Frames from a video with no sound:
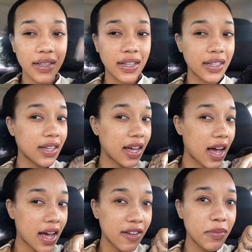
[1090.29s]
Like,
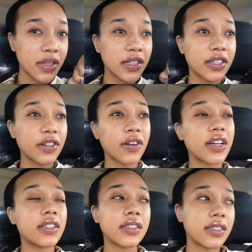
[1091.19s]
I've been looking
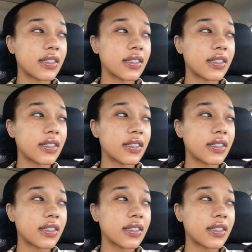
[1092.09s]
crazy.